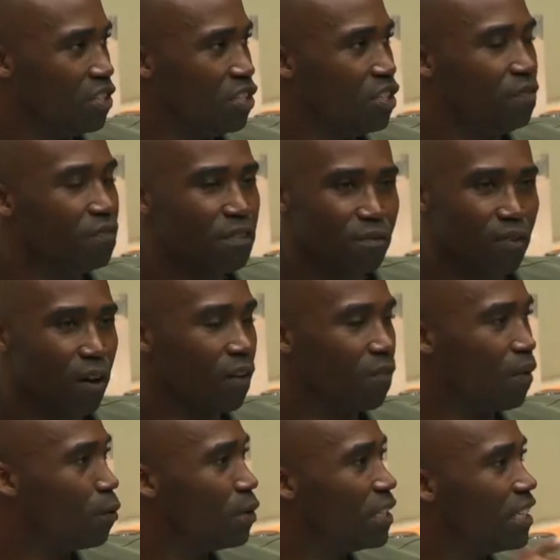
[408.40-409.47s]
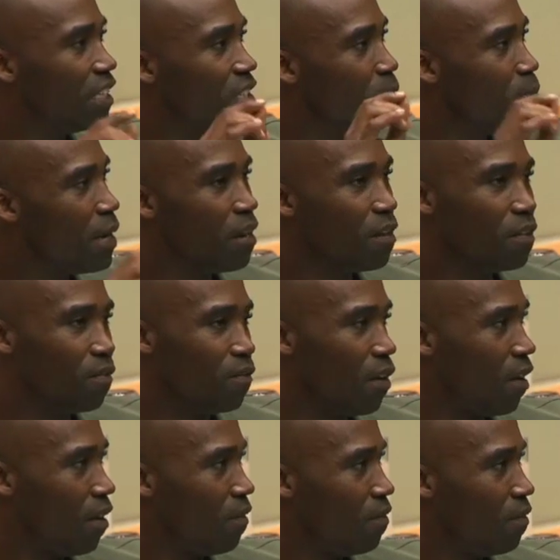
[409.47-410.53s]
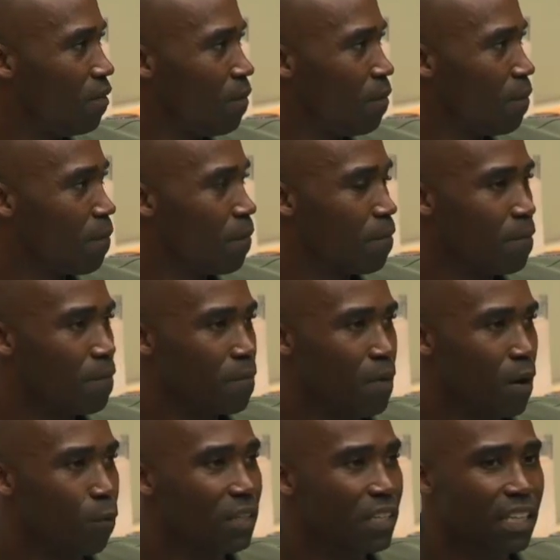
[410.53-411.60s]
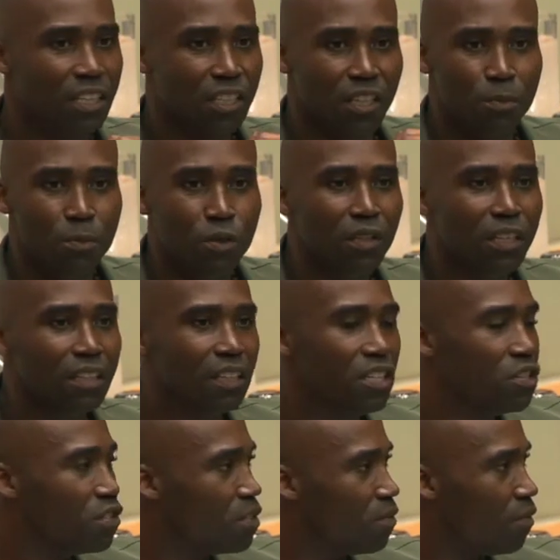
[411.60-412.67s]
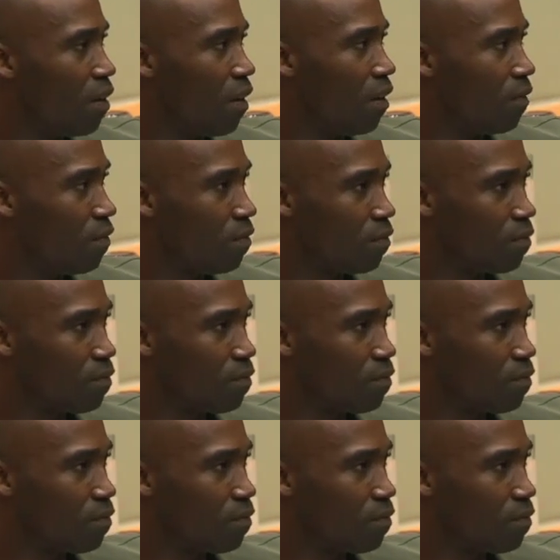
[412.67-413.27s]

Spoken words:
chief involved. I wanted to get the mayor involved. I wanted to get the community leaders involved.